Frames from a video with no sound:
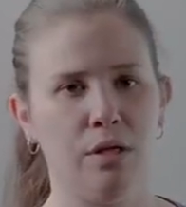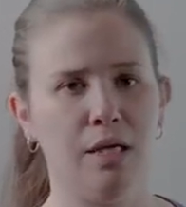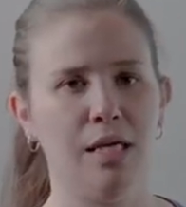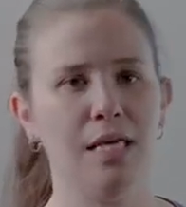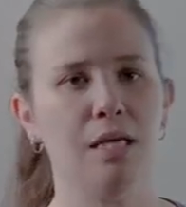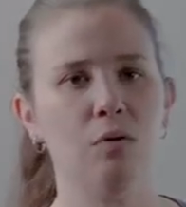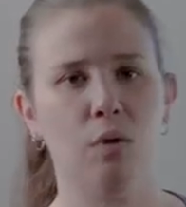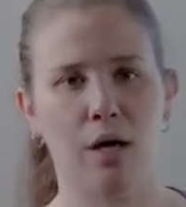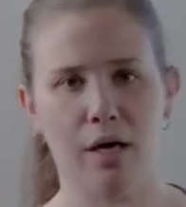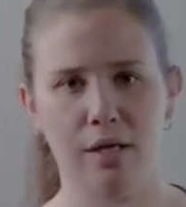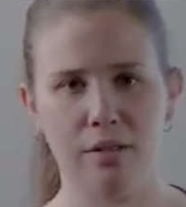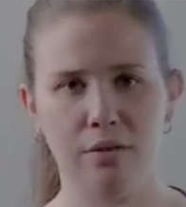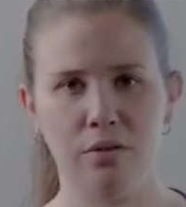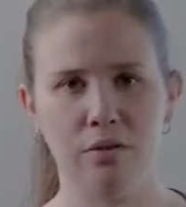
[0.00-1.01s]

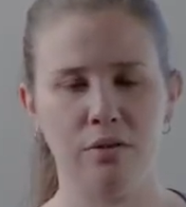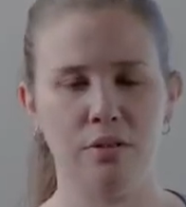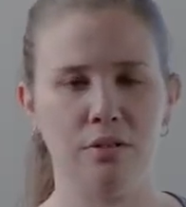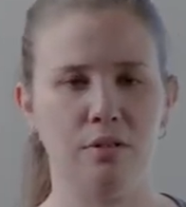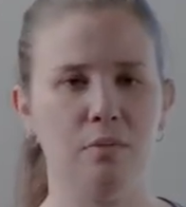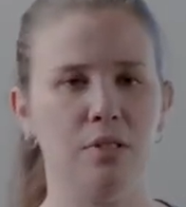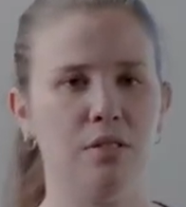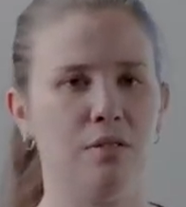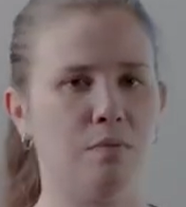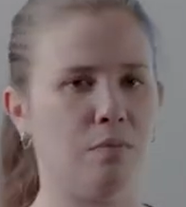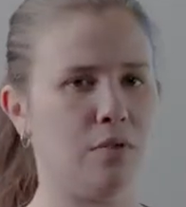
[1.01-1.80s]
heat-wise doesn't mean